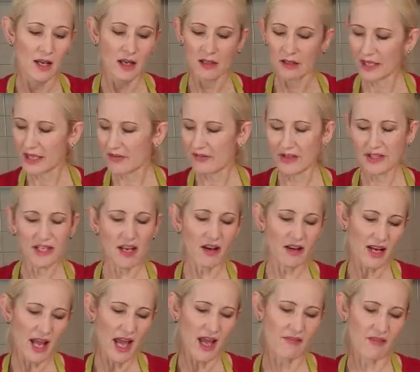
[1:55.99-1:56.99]
Look, if you
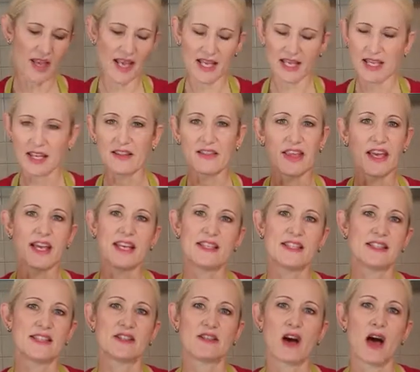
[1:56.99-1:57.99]
don't have any of
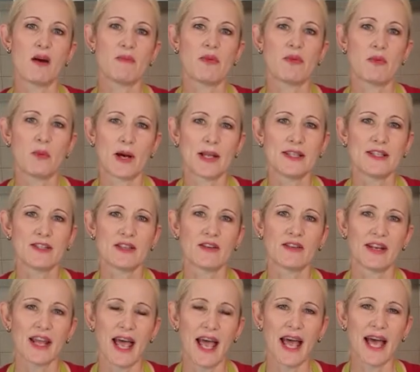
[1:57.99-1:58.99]
these type of ones
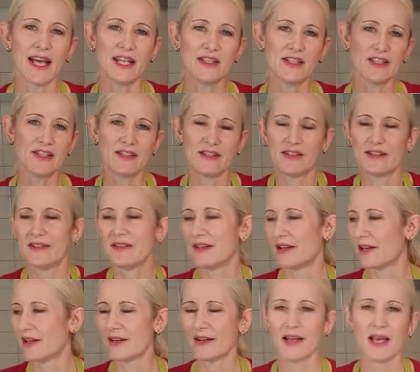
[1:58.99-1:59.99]
on hand, just, you
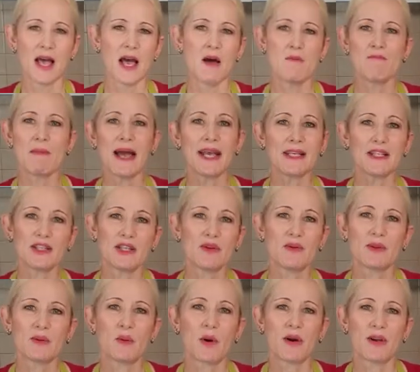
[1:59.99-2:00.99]
know, make do
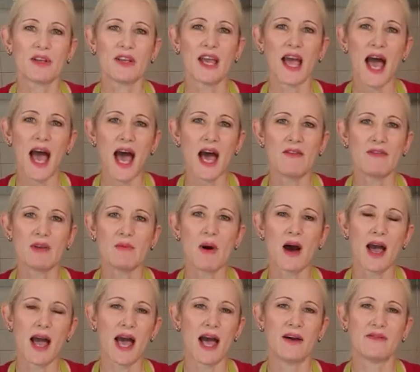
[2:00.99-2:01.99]
with what you have. You
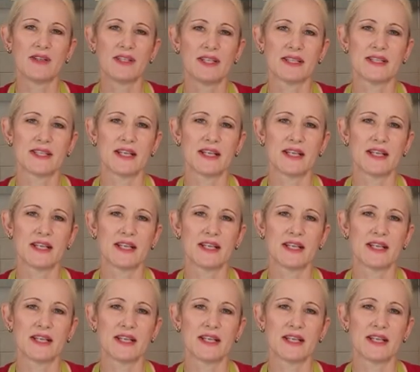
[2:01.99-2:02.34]
might have just